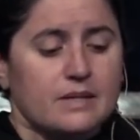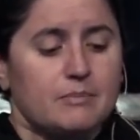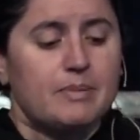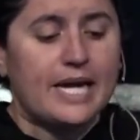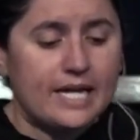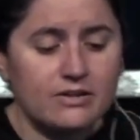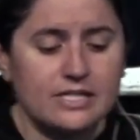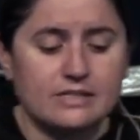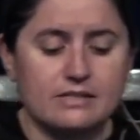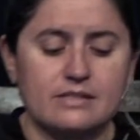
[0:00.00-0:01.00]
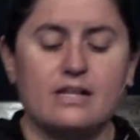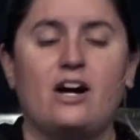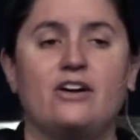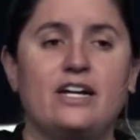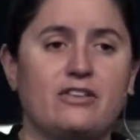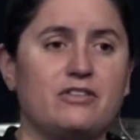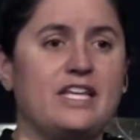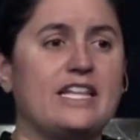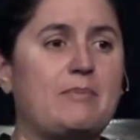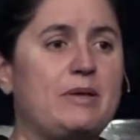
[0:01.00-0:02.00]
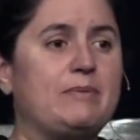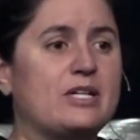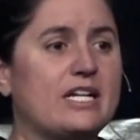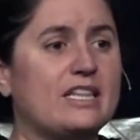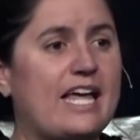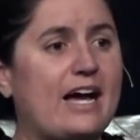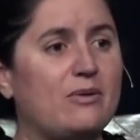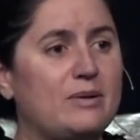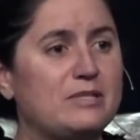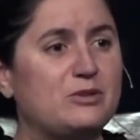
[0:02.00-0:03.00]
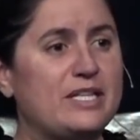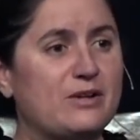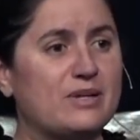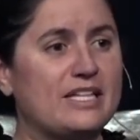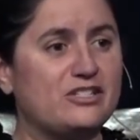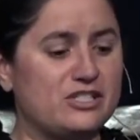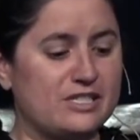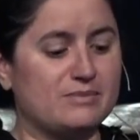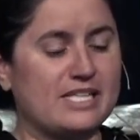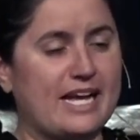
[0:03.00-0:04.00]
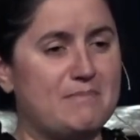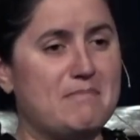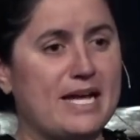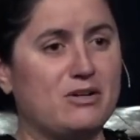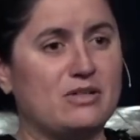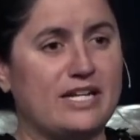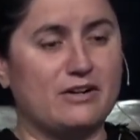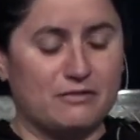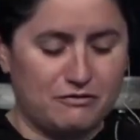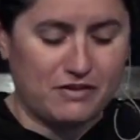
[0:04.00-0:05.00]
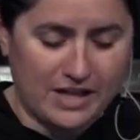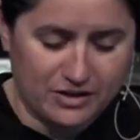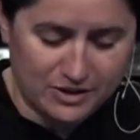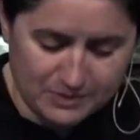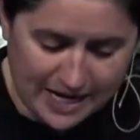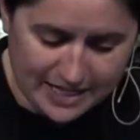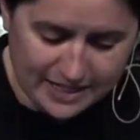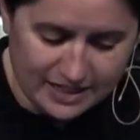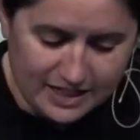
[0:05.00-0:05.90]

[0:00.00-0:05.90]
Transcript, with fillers: Parents are another thing that people can allow in between their relationships, like Michal and her father, right?